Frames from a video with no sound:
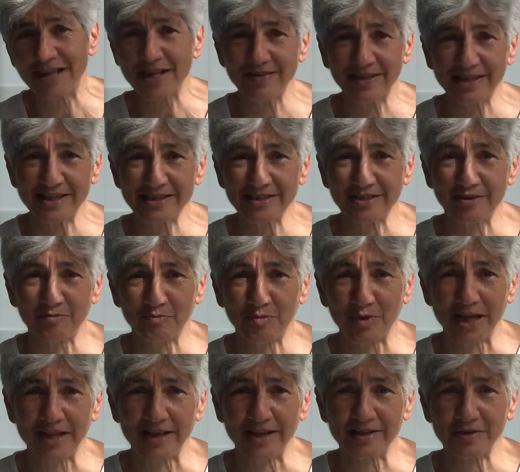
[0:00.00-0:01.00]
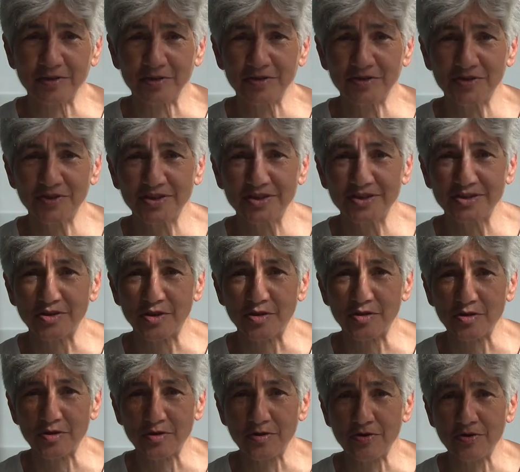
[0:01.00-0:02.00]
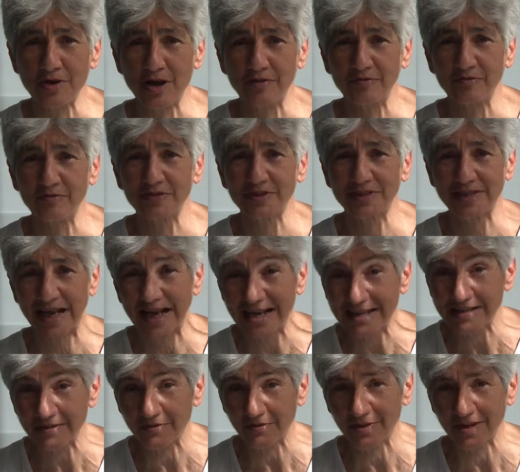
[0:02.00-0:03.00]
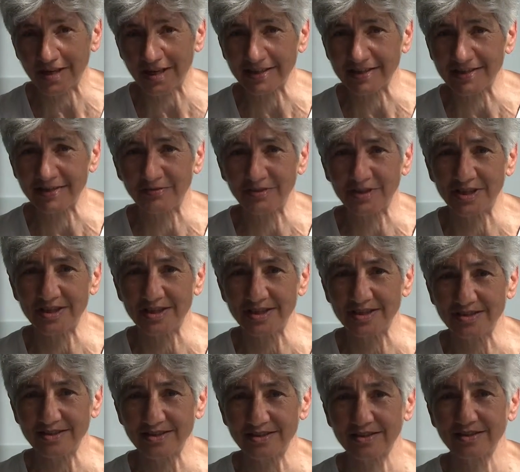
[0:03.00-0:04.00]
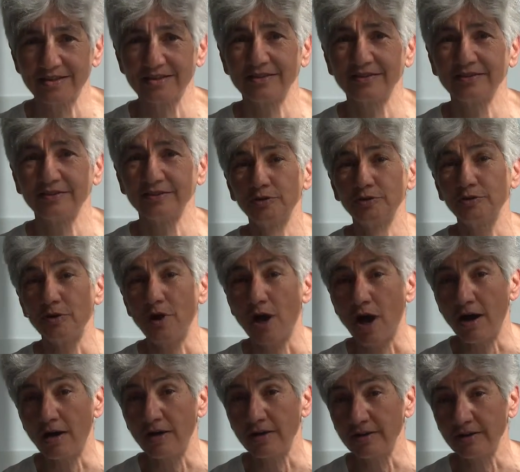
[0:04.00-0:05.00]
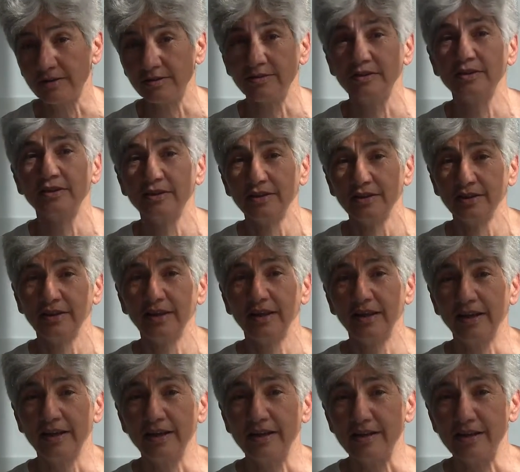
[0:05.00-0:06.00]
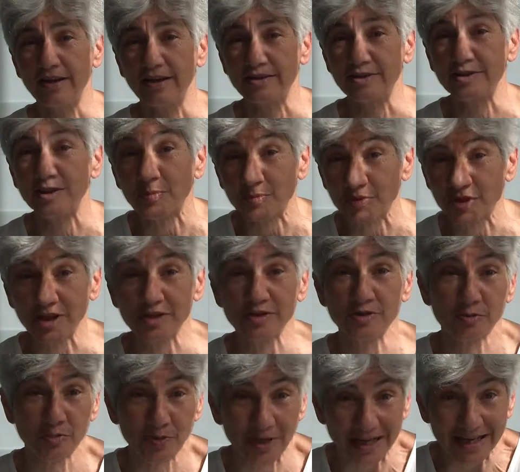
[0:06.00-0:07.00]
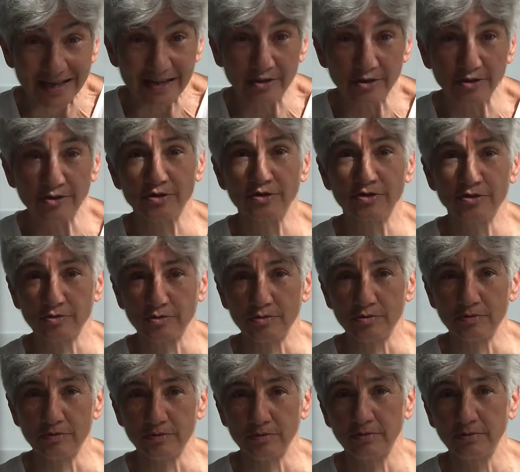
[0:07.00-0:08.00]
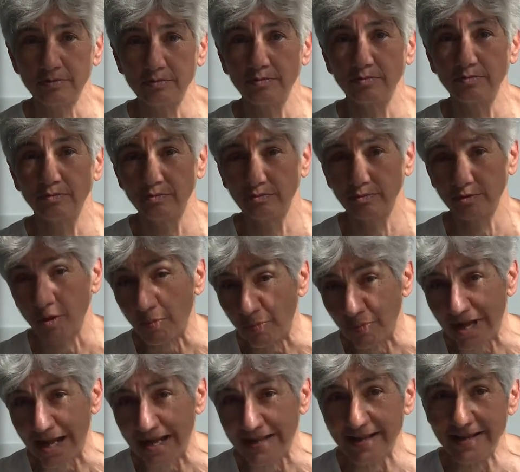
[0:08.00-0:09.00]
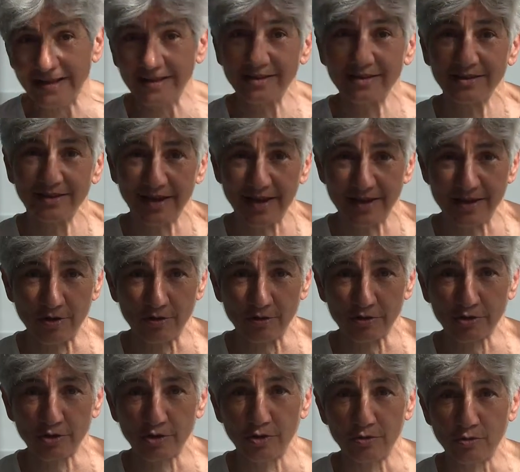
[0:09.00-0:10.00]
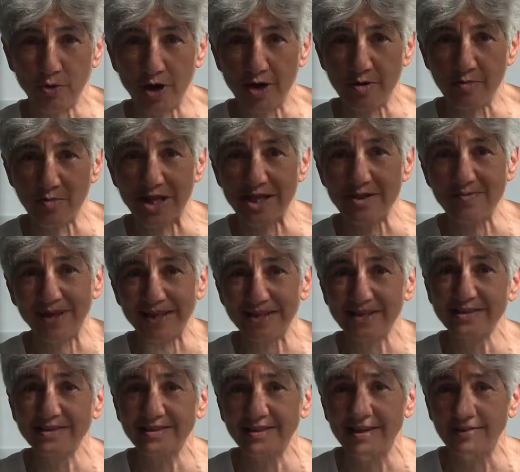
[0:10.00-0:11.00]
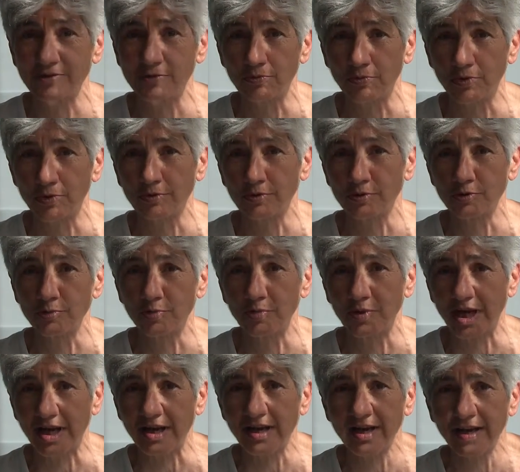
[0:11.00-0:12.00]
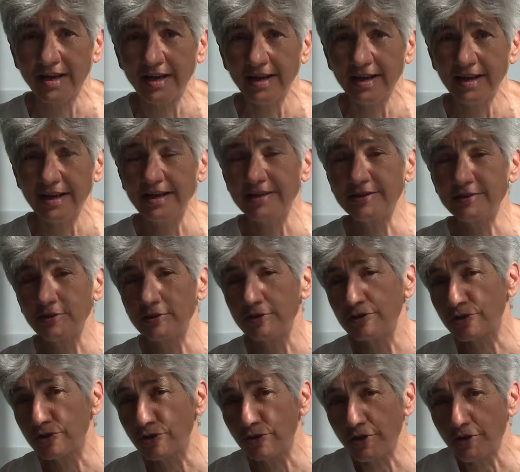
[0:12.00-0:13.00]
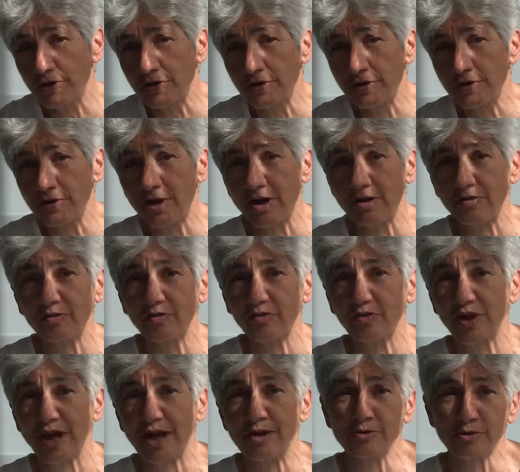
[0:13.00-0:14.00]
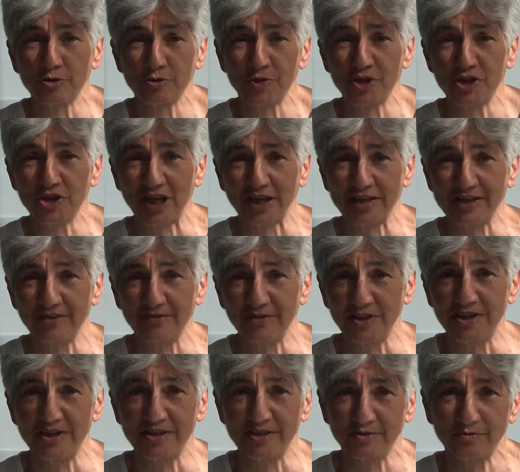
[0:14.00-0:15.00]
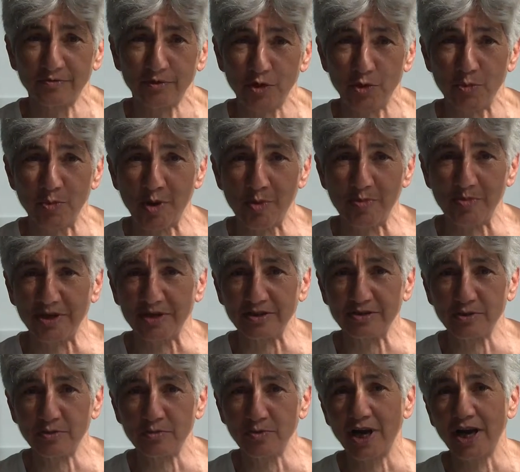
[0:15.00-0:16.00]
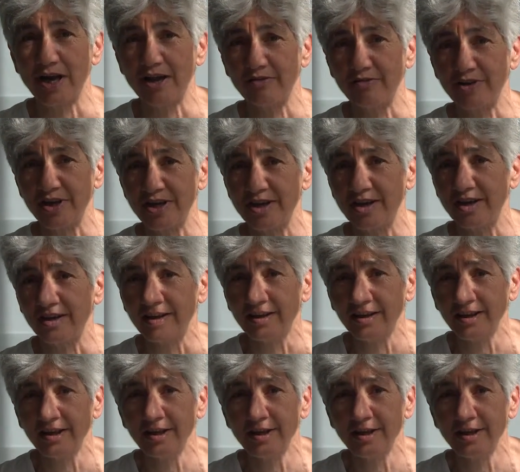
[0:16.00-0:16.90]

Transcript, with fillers: Mathematics of Planet Earth is a year of scientific activities, so on uh, subjects related to the planet and also where mathematics has a role to play. It's also a year of outreach activities for the public, so we are having uh,